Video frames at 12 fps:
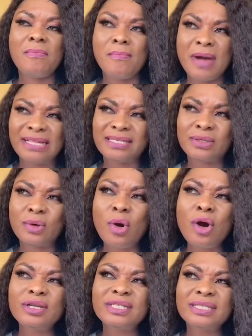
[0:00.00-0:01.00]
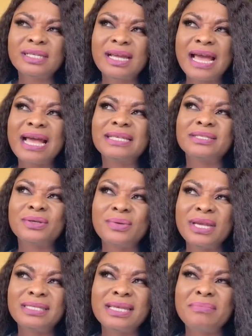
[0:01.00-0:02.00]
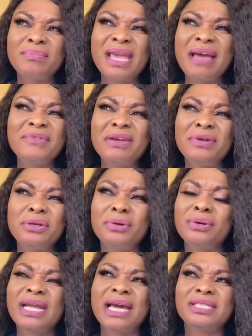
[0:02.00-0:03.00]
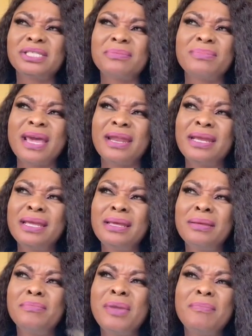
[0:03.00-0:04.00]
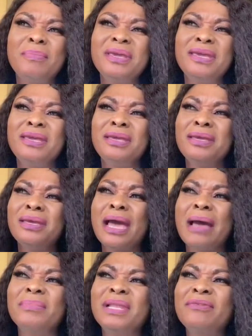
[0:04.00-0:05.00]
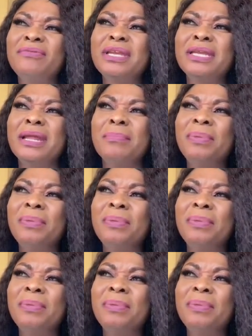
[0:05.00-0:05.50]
but God has created me. I've never known hardship that maybe I'm living in a